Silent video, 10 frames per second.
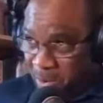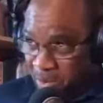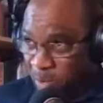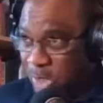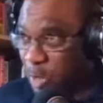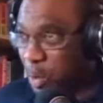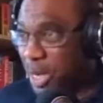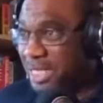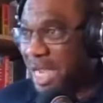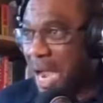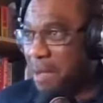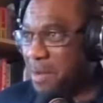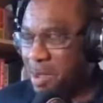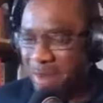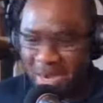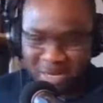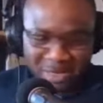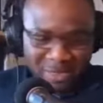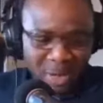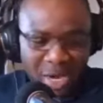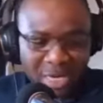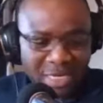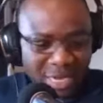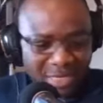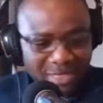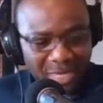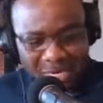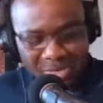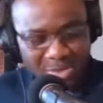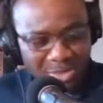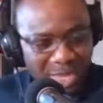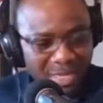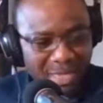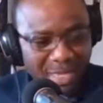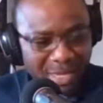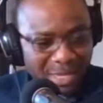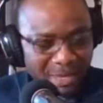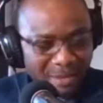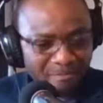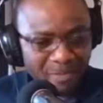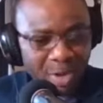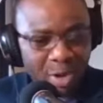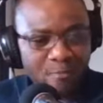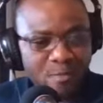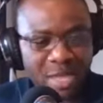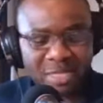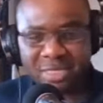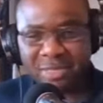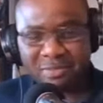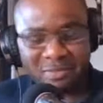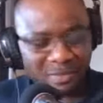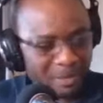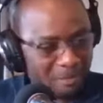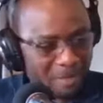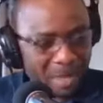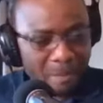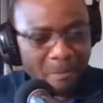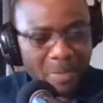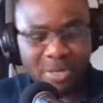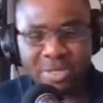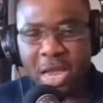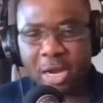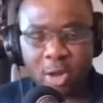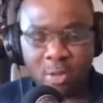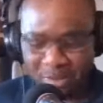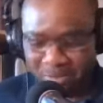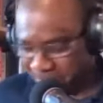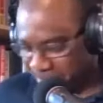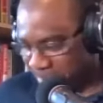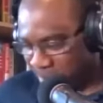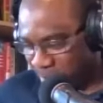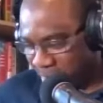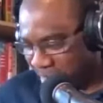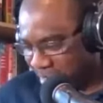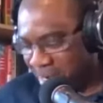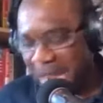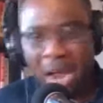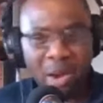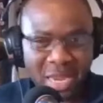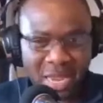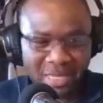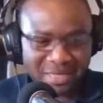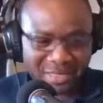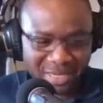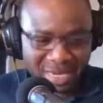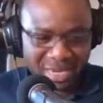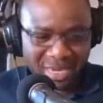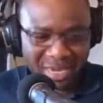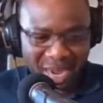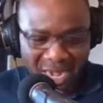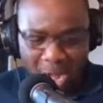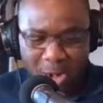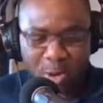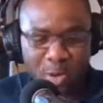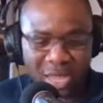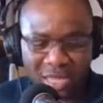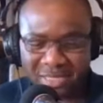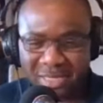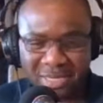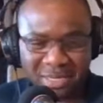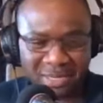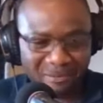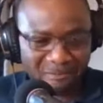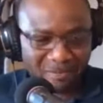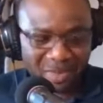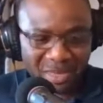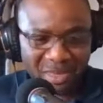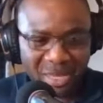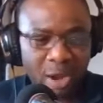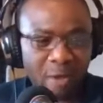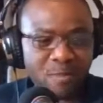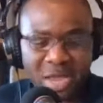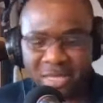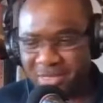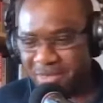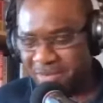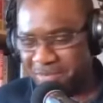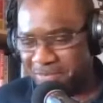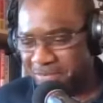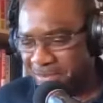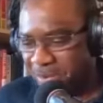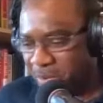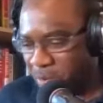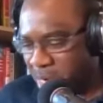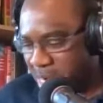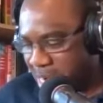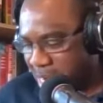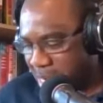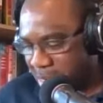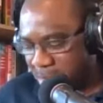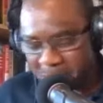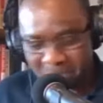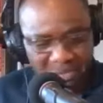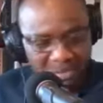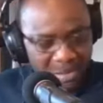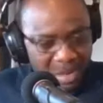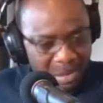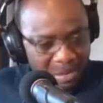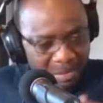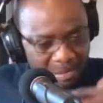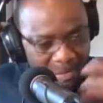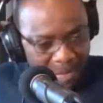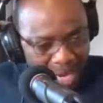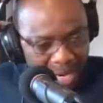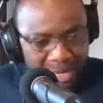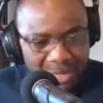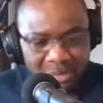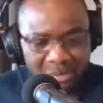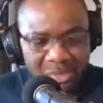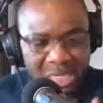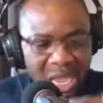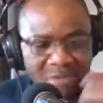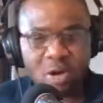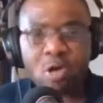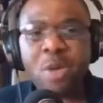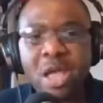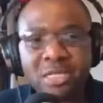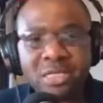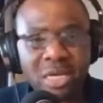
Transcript: Once upon a time in my younger days, I used to think the government build the economy, okay? Nowadays, I now know that the government only make the environment